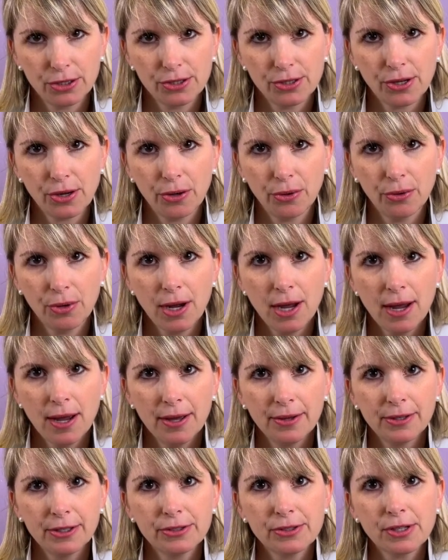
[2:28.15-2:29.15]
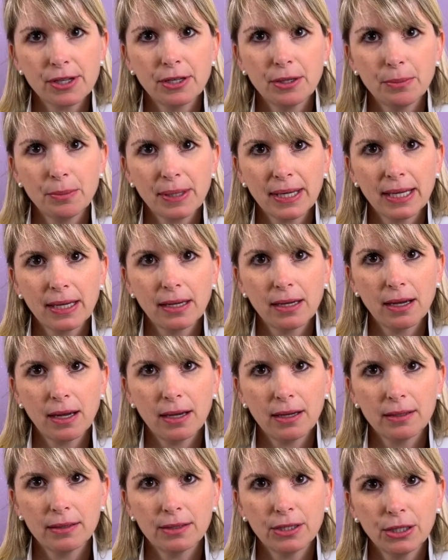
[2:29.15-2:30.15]
So there's going to be,
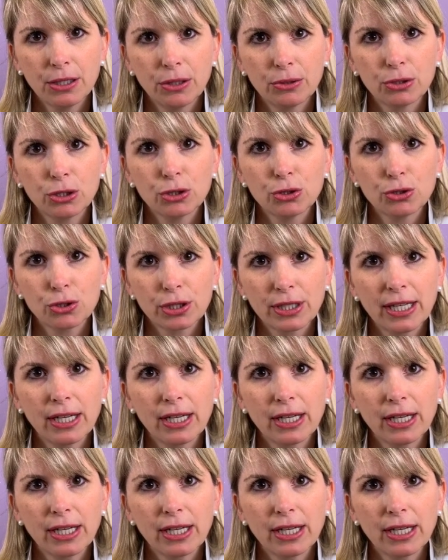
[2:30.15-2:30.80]
usually